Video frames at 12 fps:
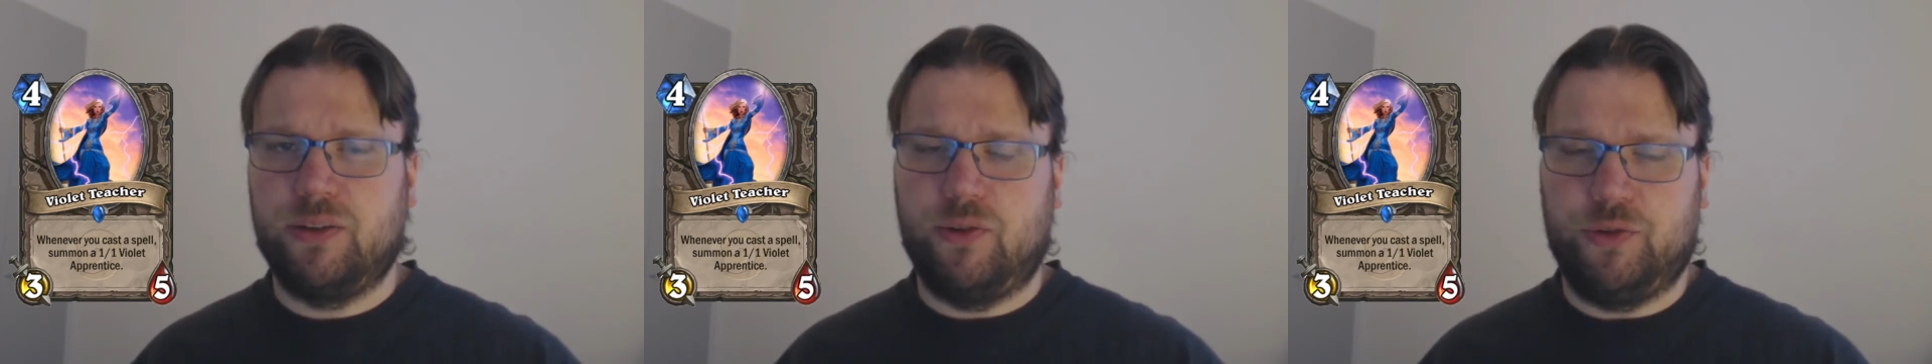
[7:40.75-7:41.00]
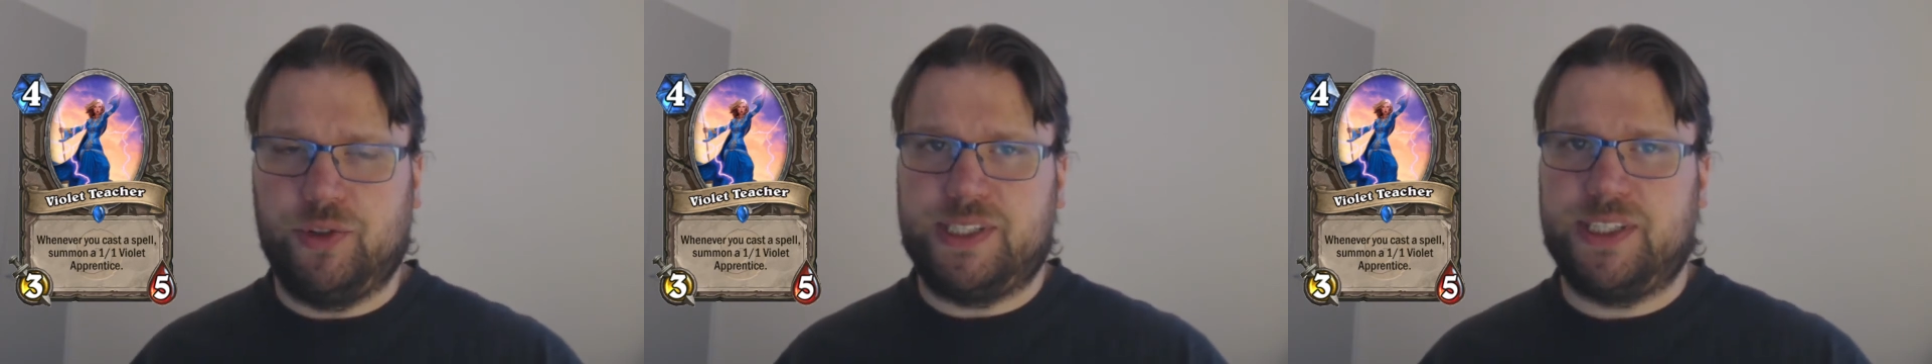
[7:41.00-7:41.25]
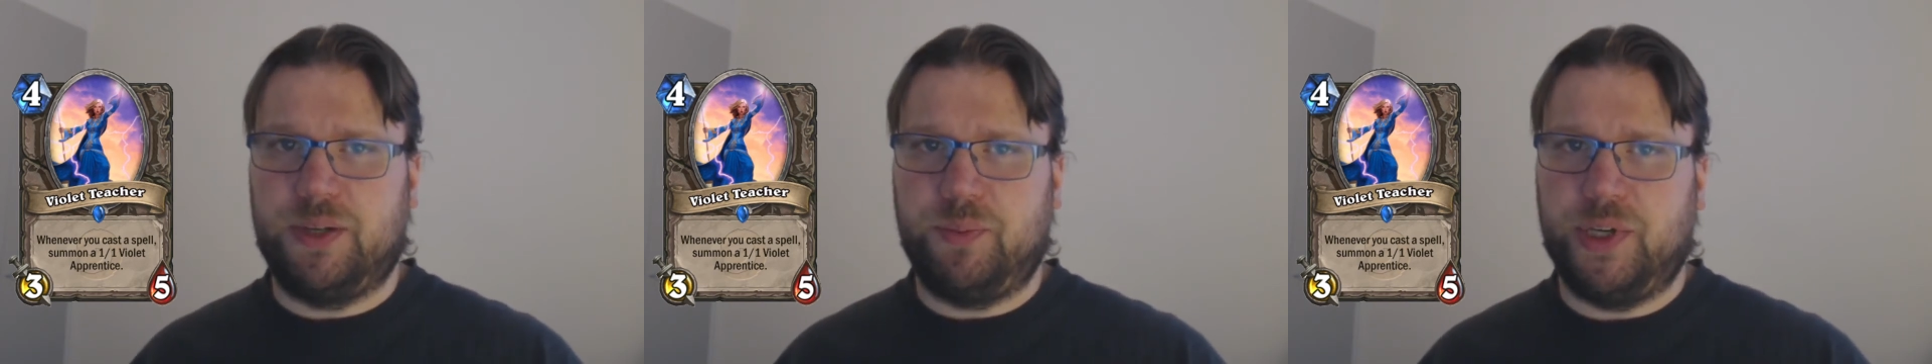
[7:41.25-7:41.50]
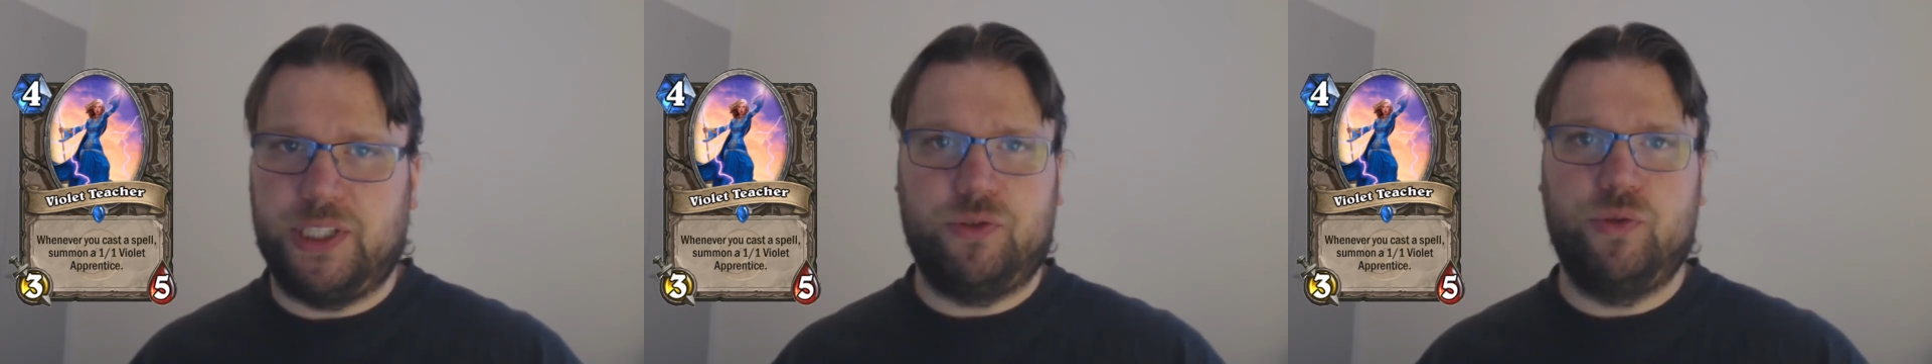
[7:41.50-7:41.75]
contested
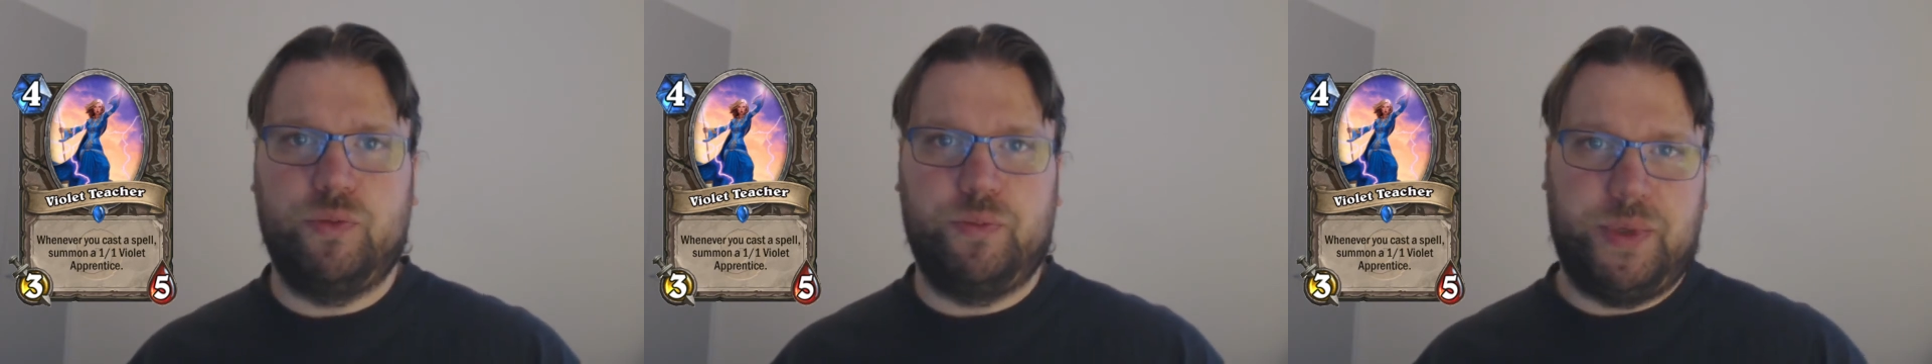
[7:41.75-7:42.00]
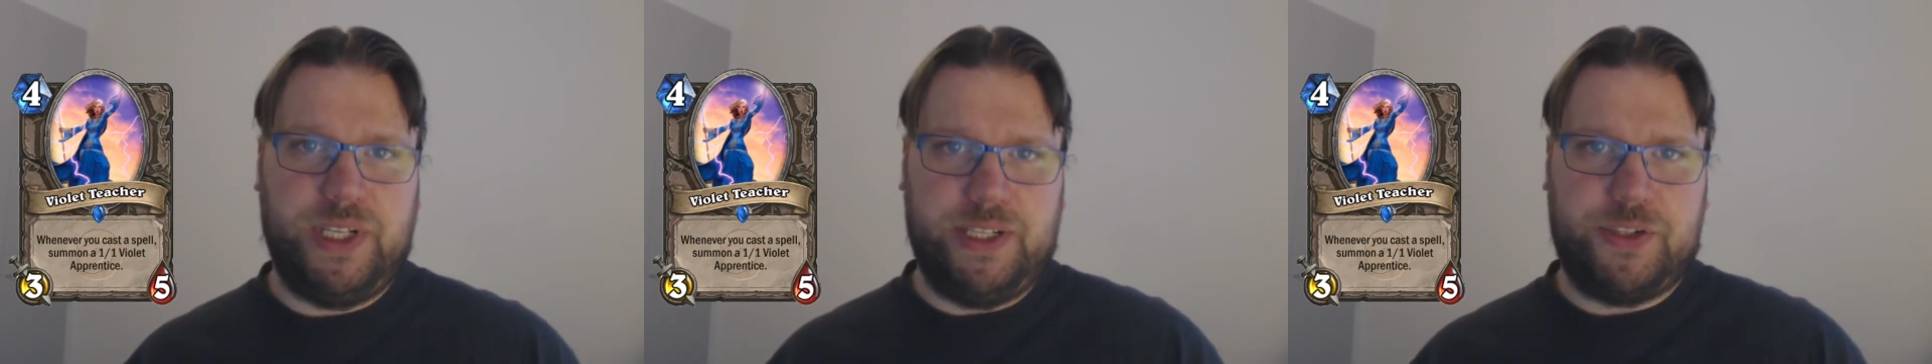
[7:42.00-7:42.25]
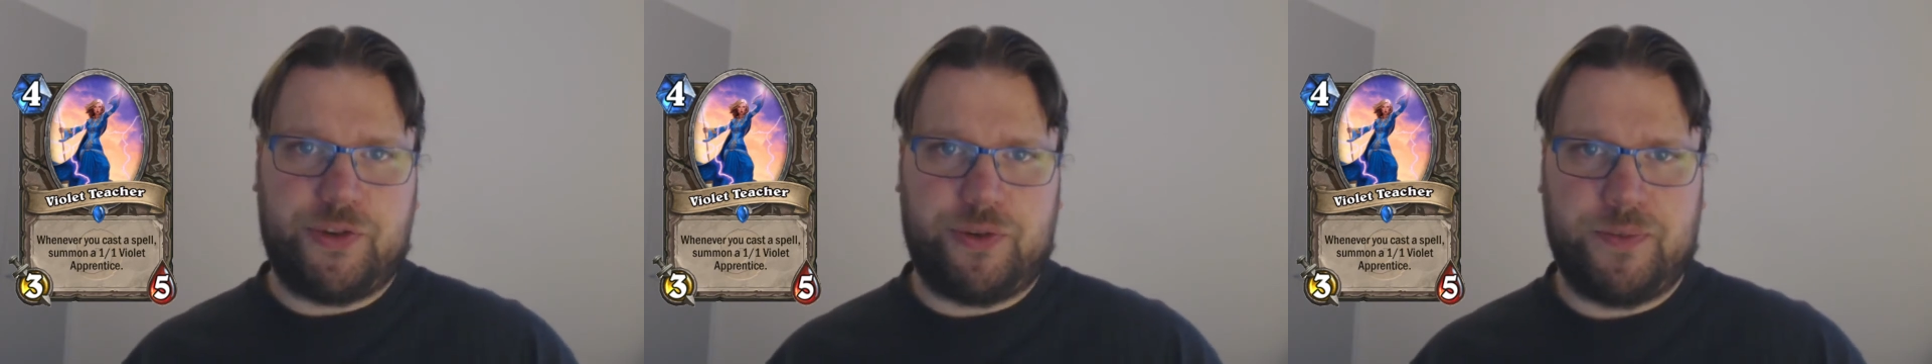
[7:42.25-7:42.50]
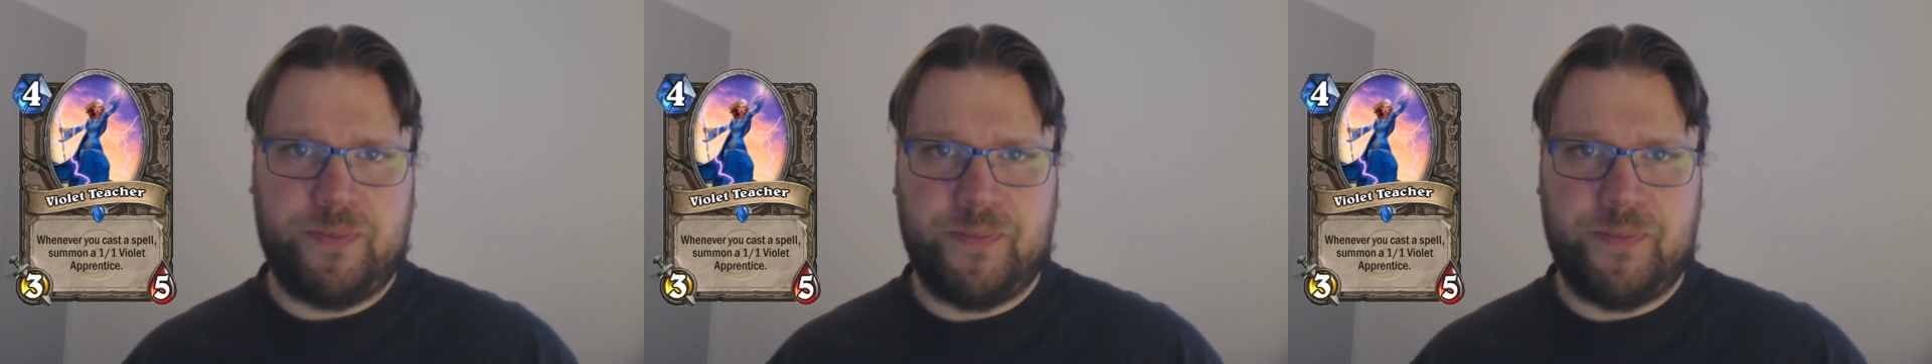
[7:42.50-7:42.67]
by the Tomb Pillager.